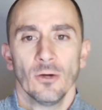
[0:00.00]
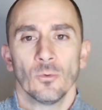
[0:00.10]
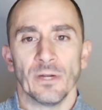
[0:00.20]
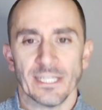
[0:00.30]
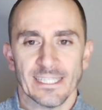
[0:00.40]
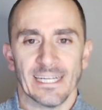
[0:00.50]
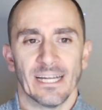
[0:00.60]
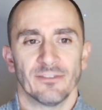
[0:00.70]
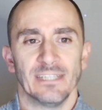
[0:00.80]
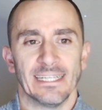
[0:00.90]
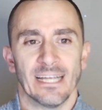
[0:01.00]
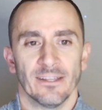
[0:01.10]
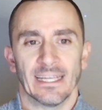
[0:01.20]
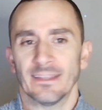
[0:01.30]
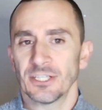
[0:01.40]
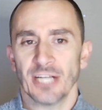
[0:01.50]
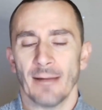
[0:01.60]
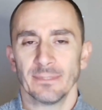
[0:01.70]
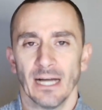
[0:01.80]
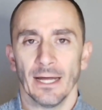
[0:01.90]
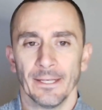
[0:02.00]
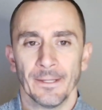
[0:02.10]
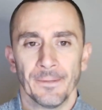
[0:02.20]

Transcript: We just need enough detail to get the job done.